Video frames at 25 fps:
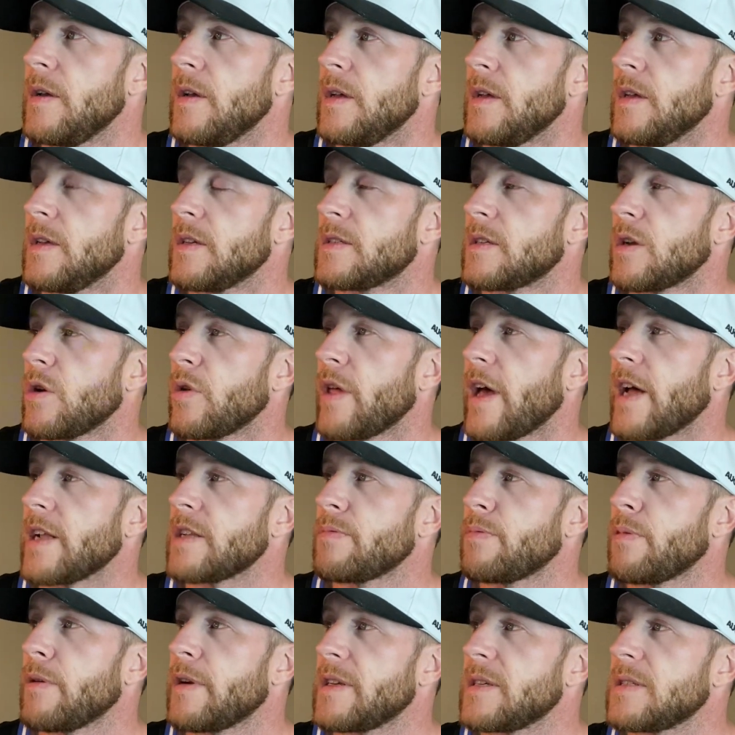So that's
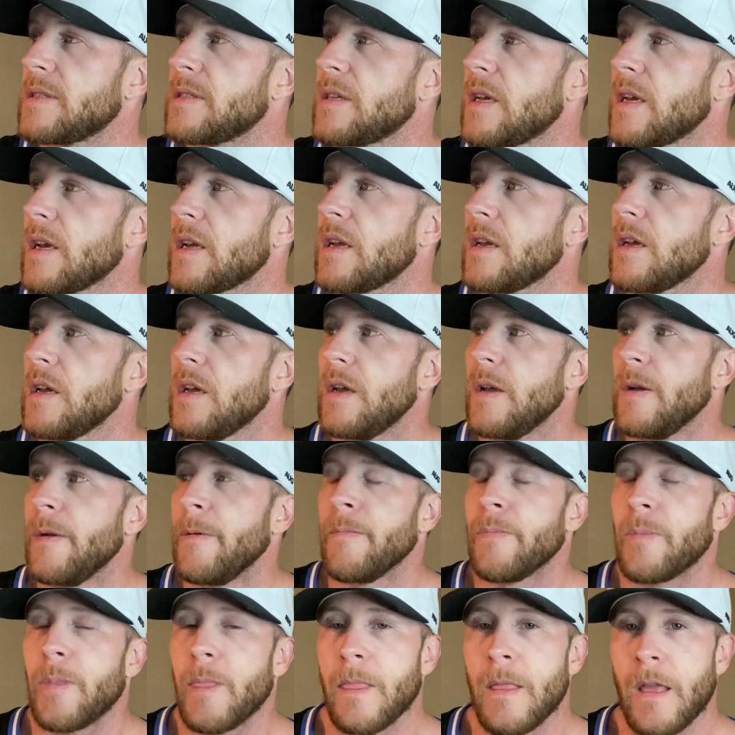pretty sick.
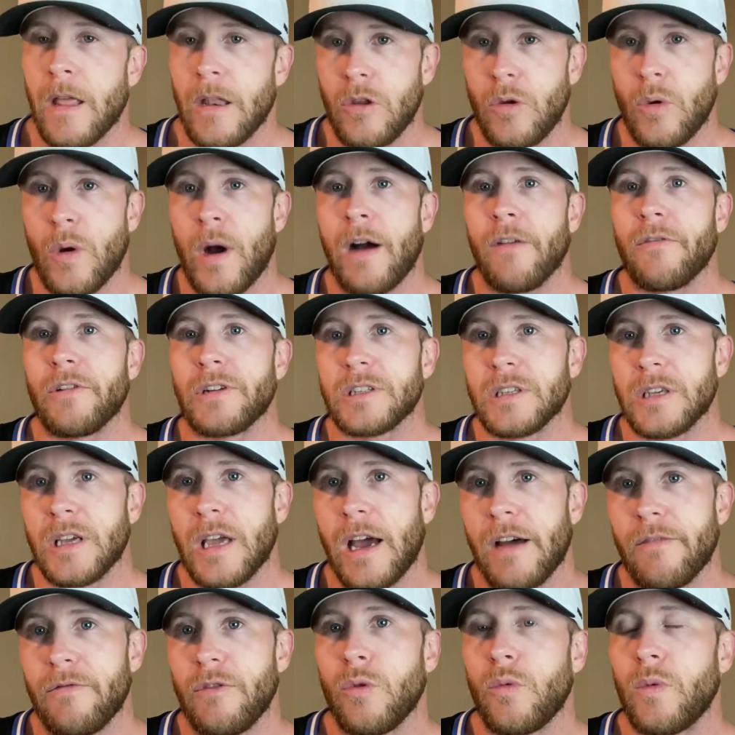And then you obviously
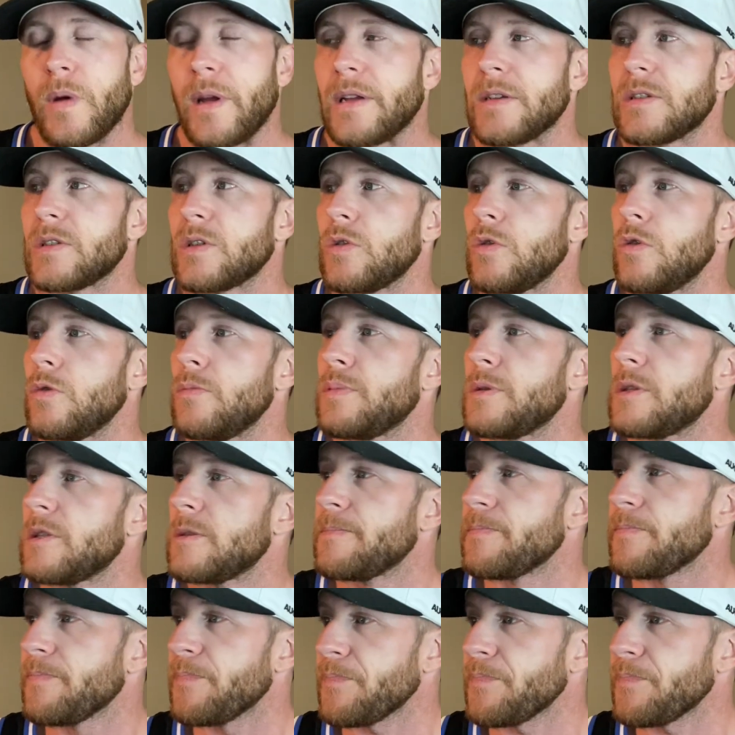have the wing scoops.